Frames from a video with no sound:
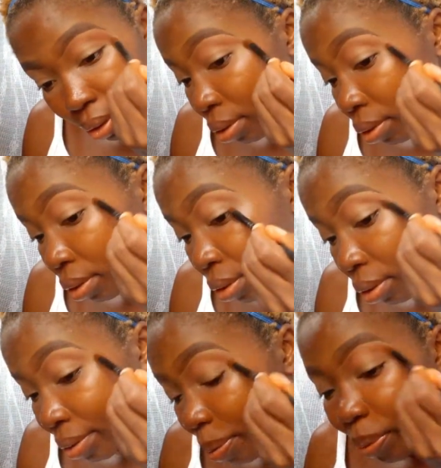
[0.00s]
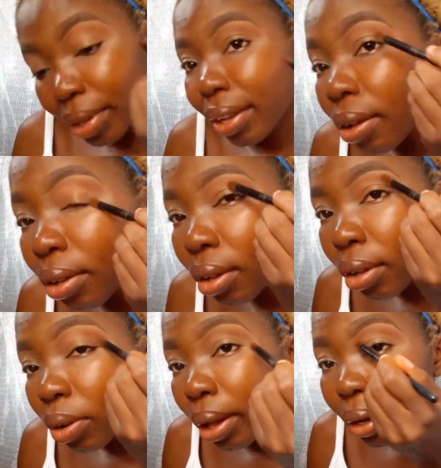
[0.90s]
Girl, makeup is
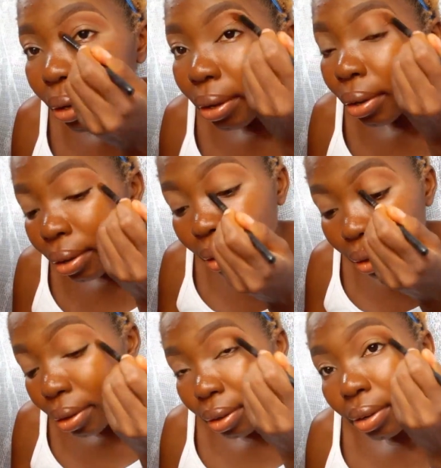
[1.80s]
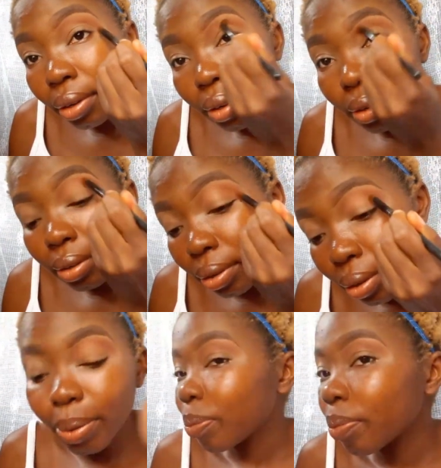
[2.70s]
blending, so take your
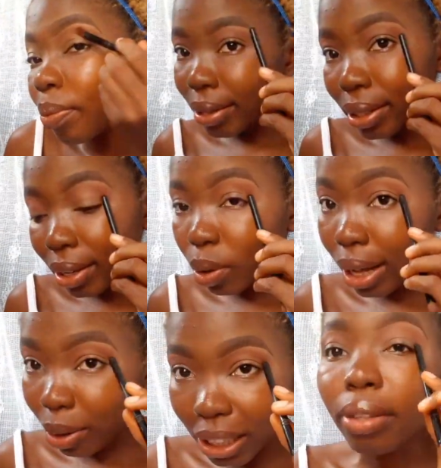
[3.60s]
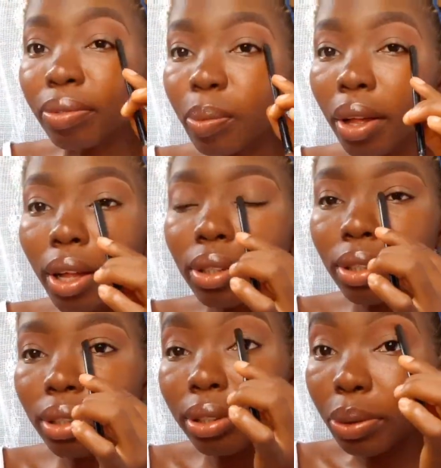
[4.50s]
time, blend it in.
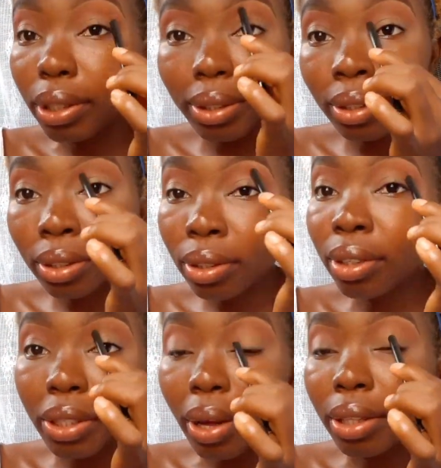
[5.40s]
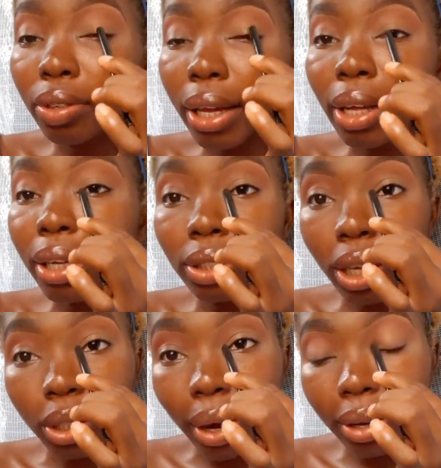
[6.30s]
So you have the upper lid
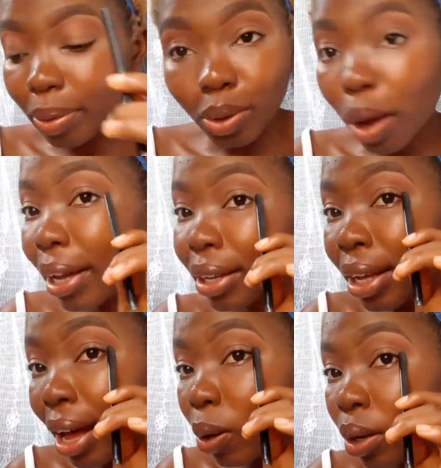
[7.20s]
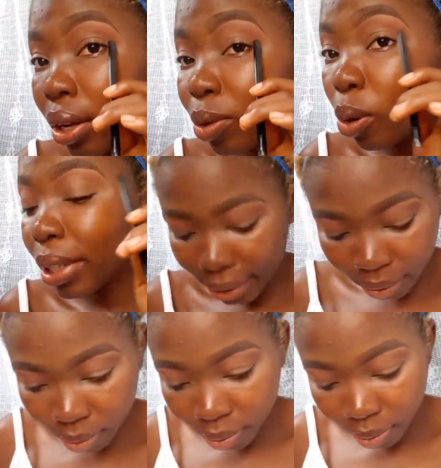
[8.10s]
and your crease area,
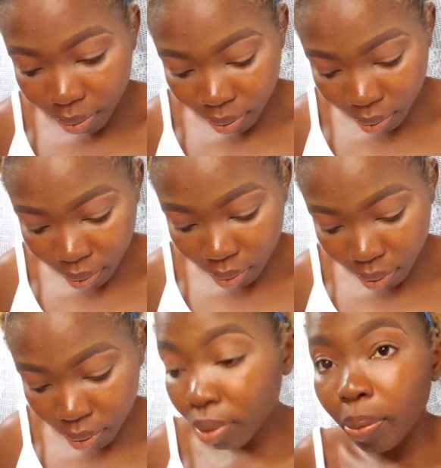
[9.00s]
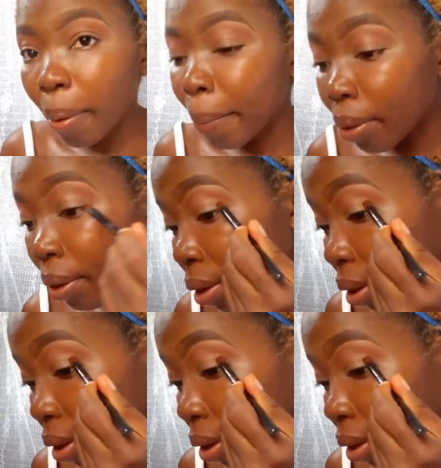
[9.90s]
and that is the